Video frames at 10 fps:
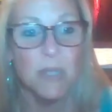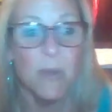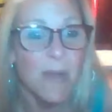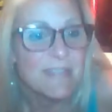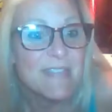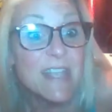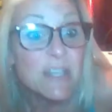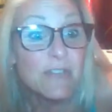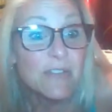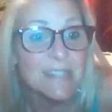So
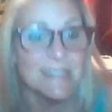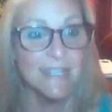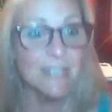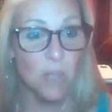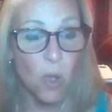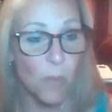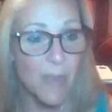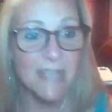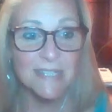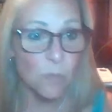thank you for listening as
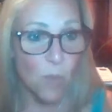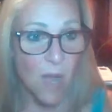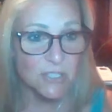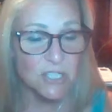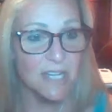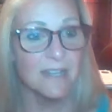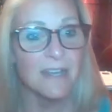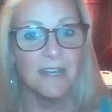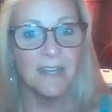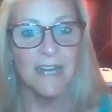always and watching.
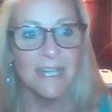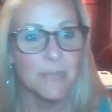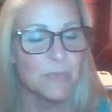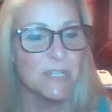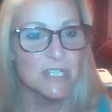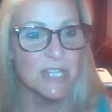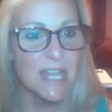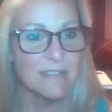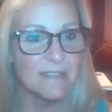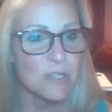I
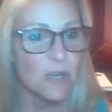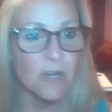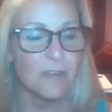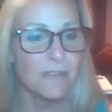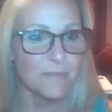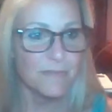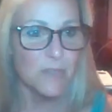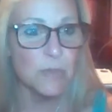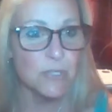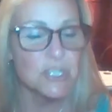appreciate your
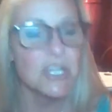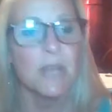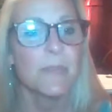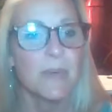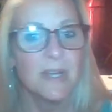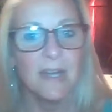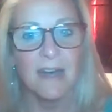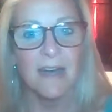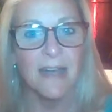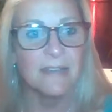viewership.
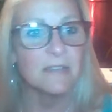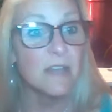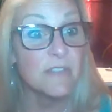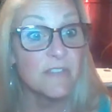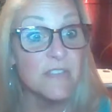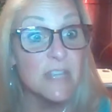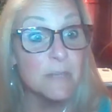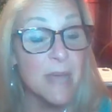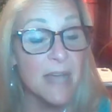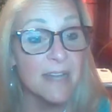I love the
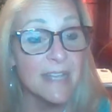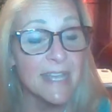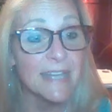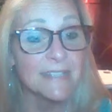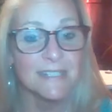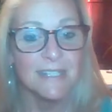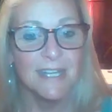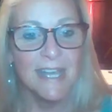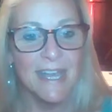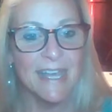feedback I get,
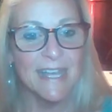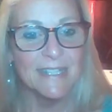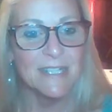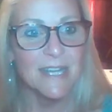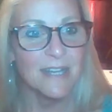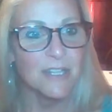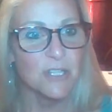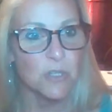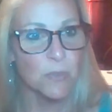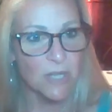and
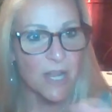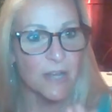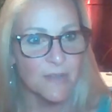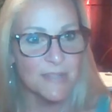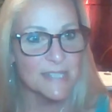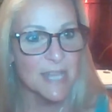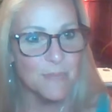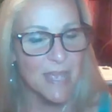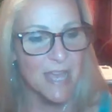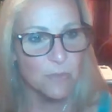you and I are on the
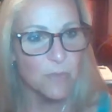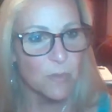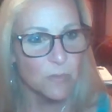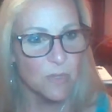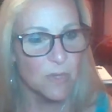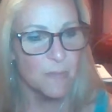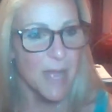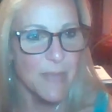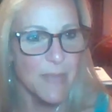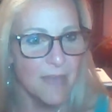same path.
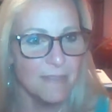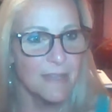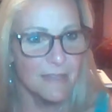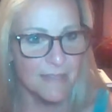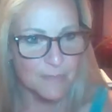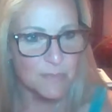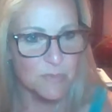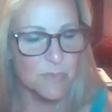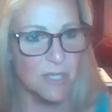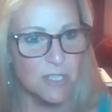My path that
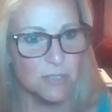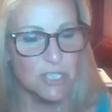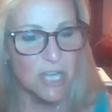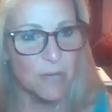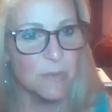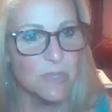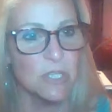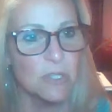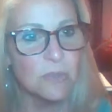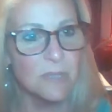I'm, sharing with
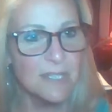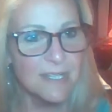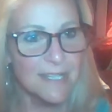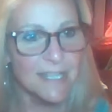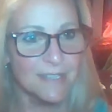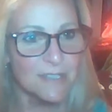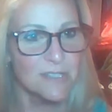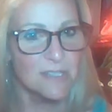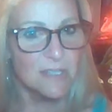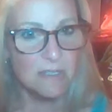you
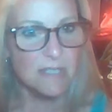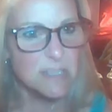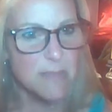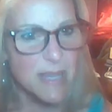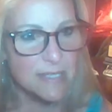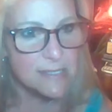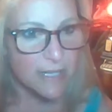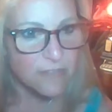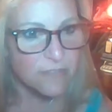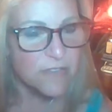is, let's make the
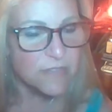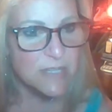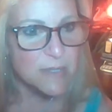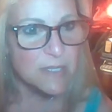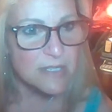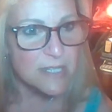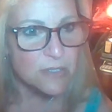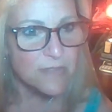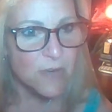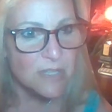second 50
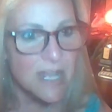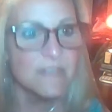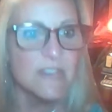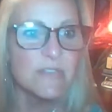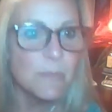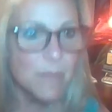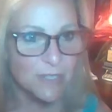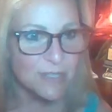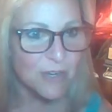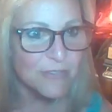years of our life even
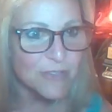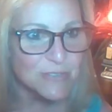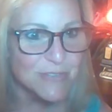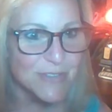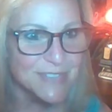better than our first